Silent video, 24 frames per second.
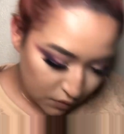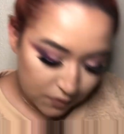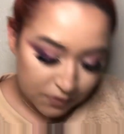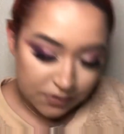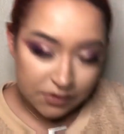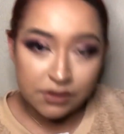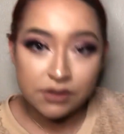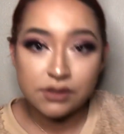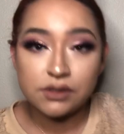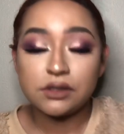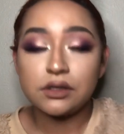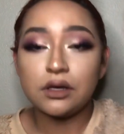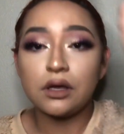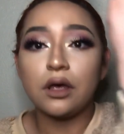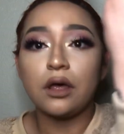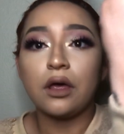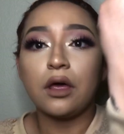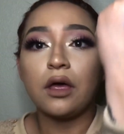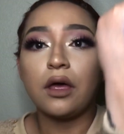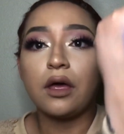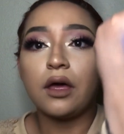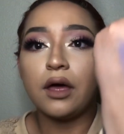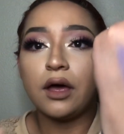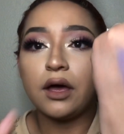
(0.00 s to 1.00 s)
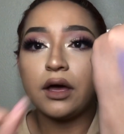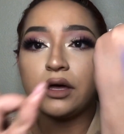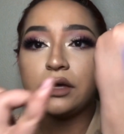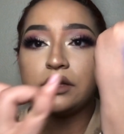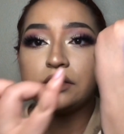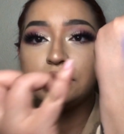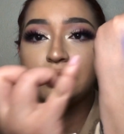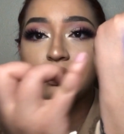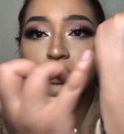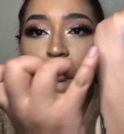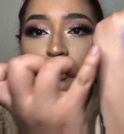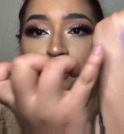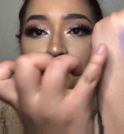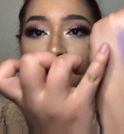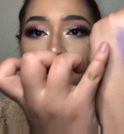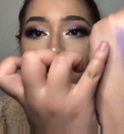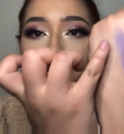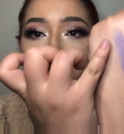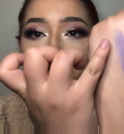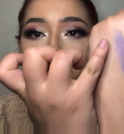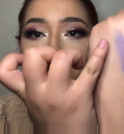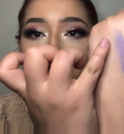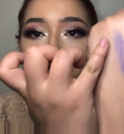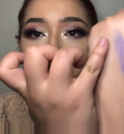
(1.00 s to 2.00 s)
this as a
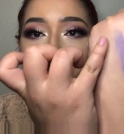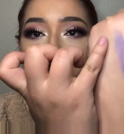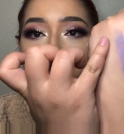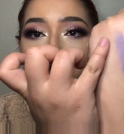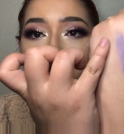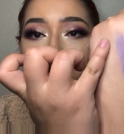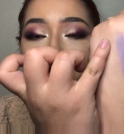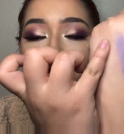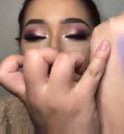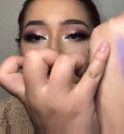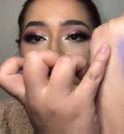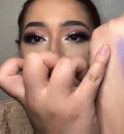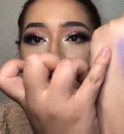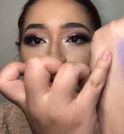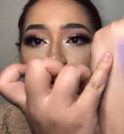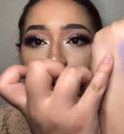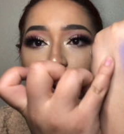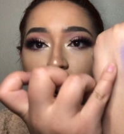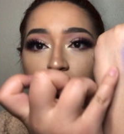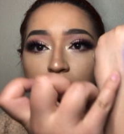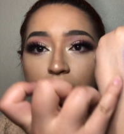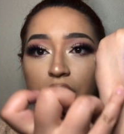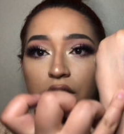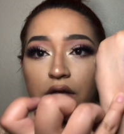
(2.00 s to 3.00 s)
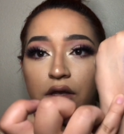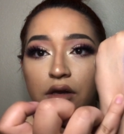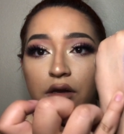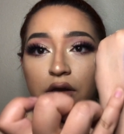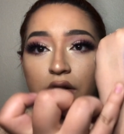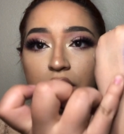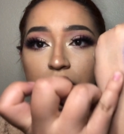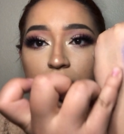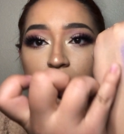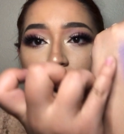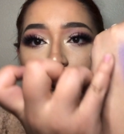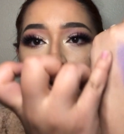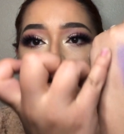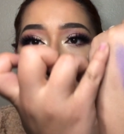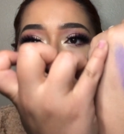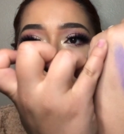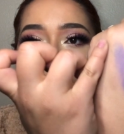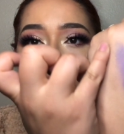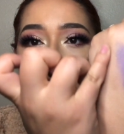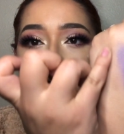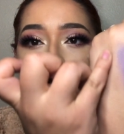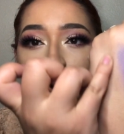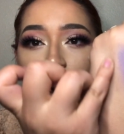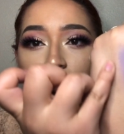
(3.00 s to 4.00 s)
transition shade.
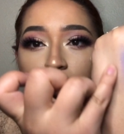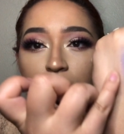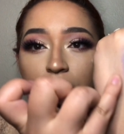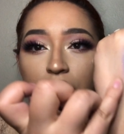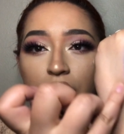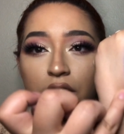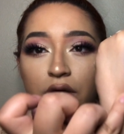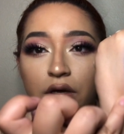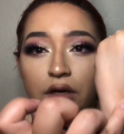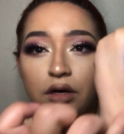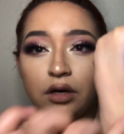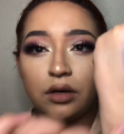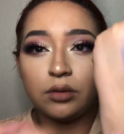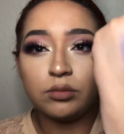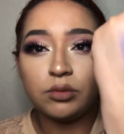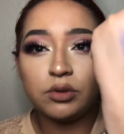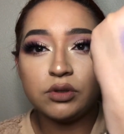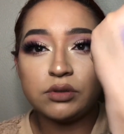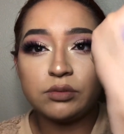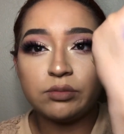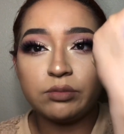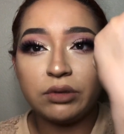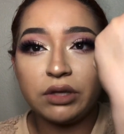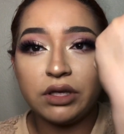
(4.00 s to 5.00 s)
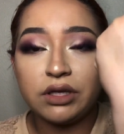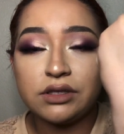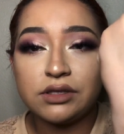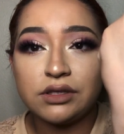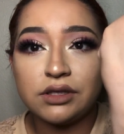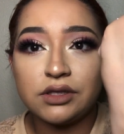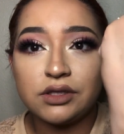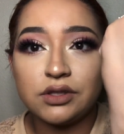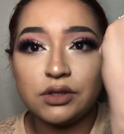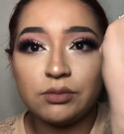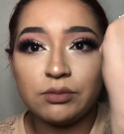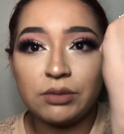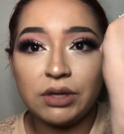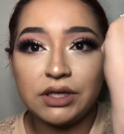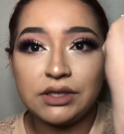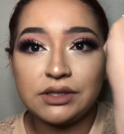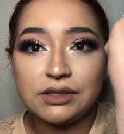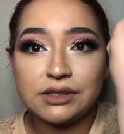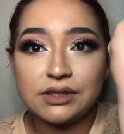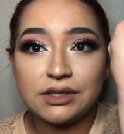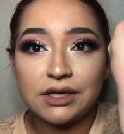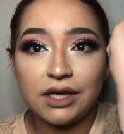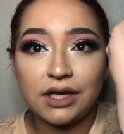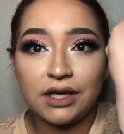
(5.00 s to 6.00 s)
It almost blends into my
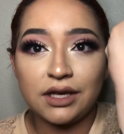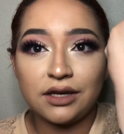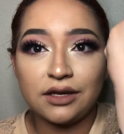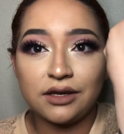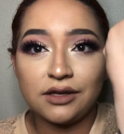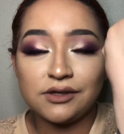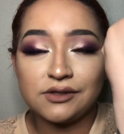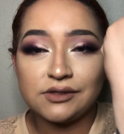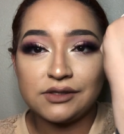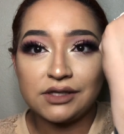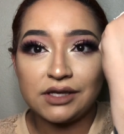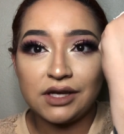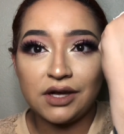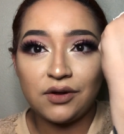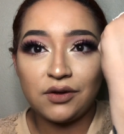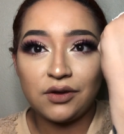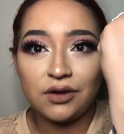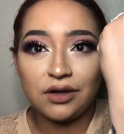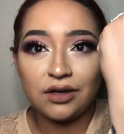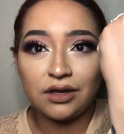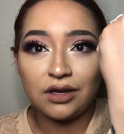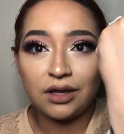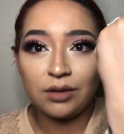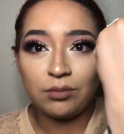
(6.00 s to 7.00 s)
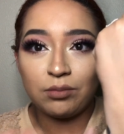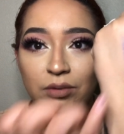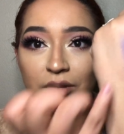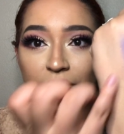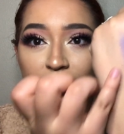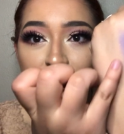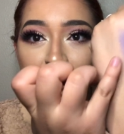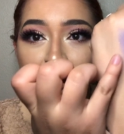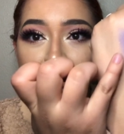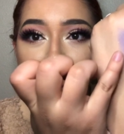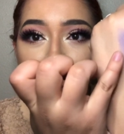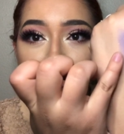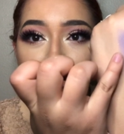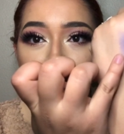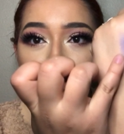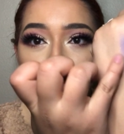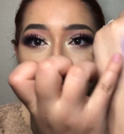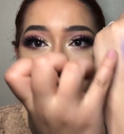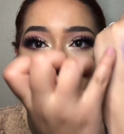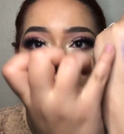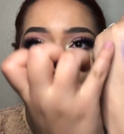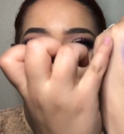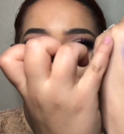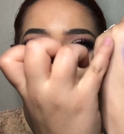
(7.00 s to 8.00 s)
skin. You see how you can like barely see it?
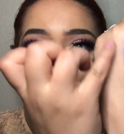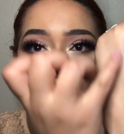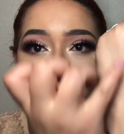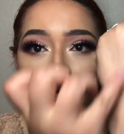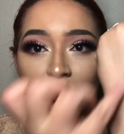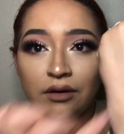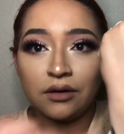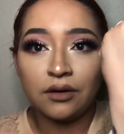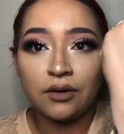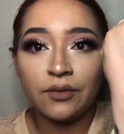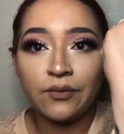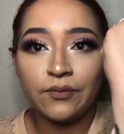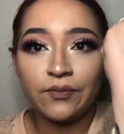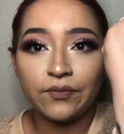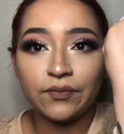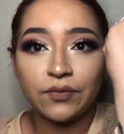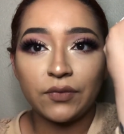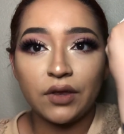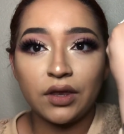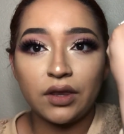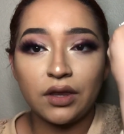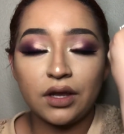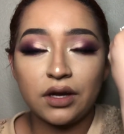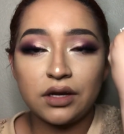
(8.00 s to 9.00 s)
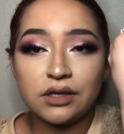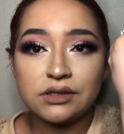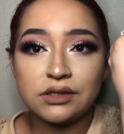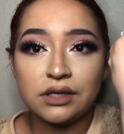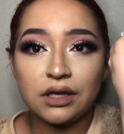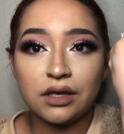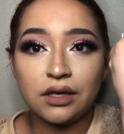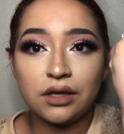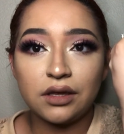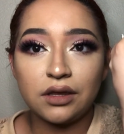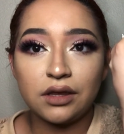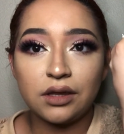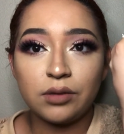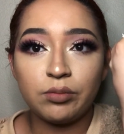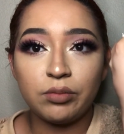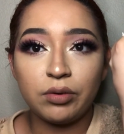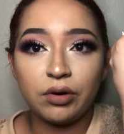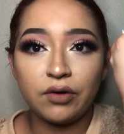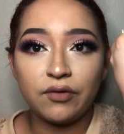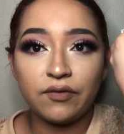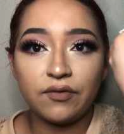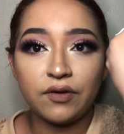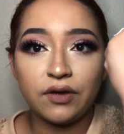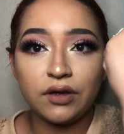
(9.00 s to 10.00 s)
That is like the
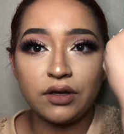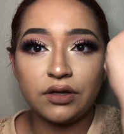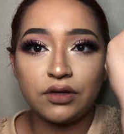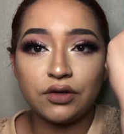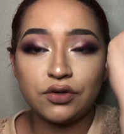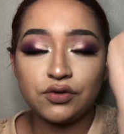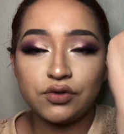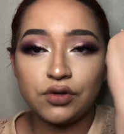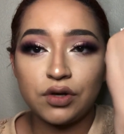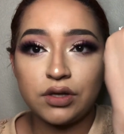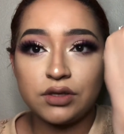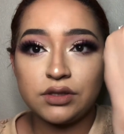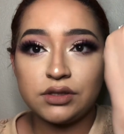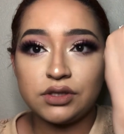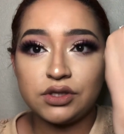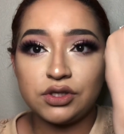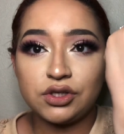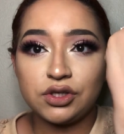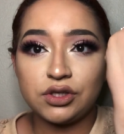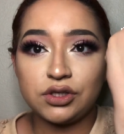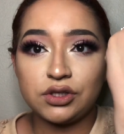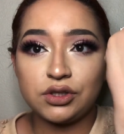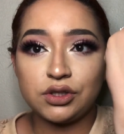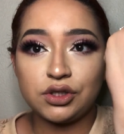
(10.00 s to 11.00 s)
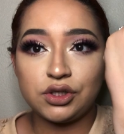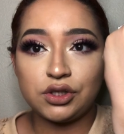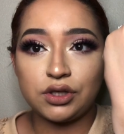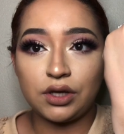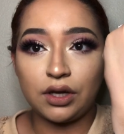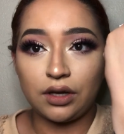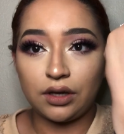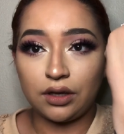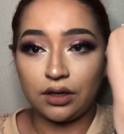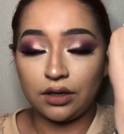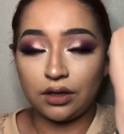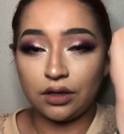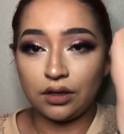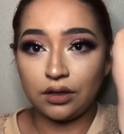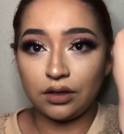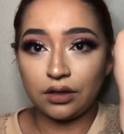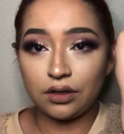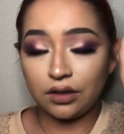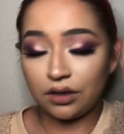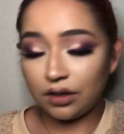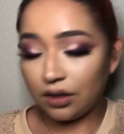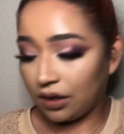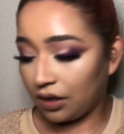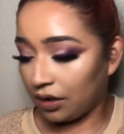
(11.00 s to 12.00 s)
perfect transition shade.
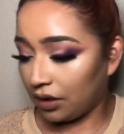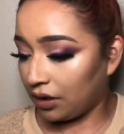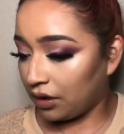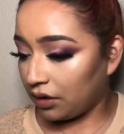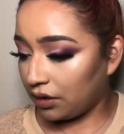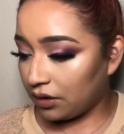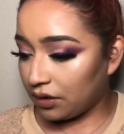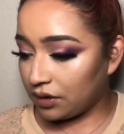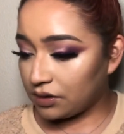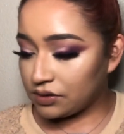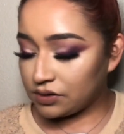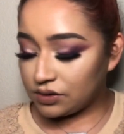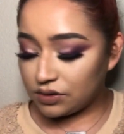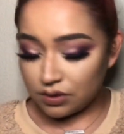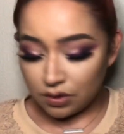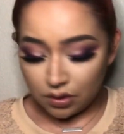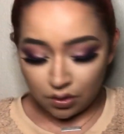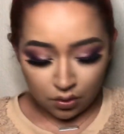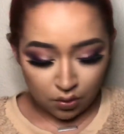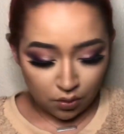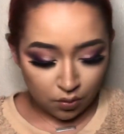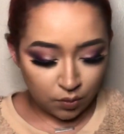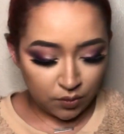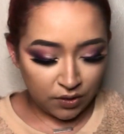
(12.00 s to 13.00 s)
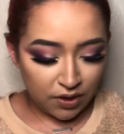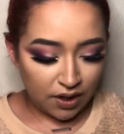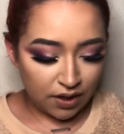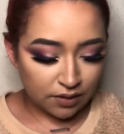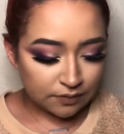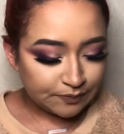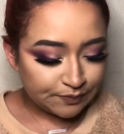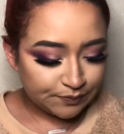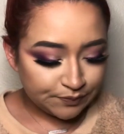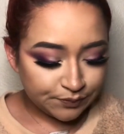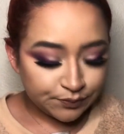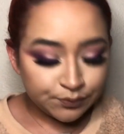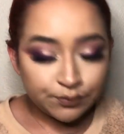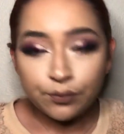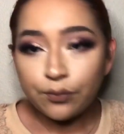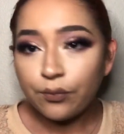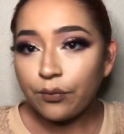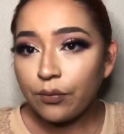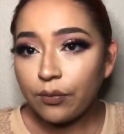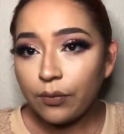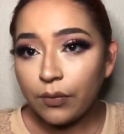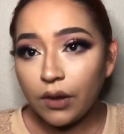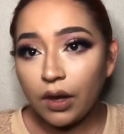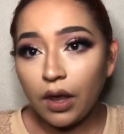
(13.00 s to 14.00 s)
So yeah,
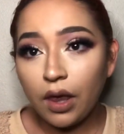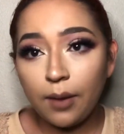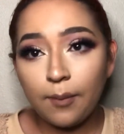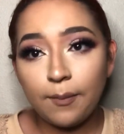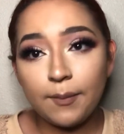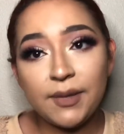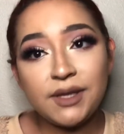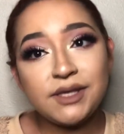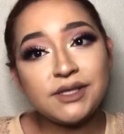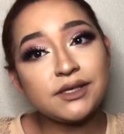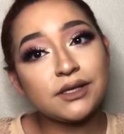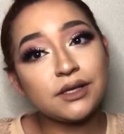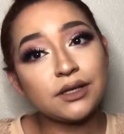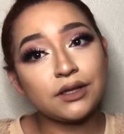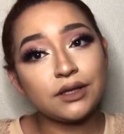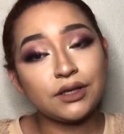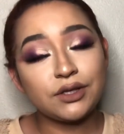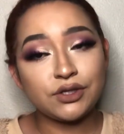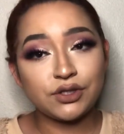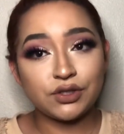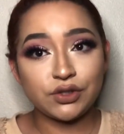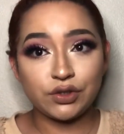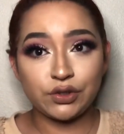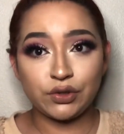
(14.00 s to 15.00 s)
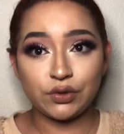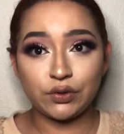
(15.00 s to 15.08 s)
basically just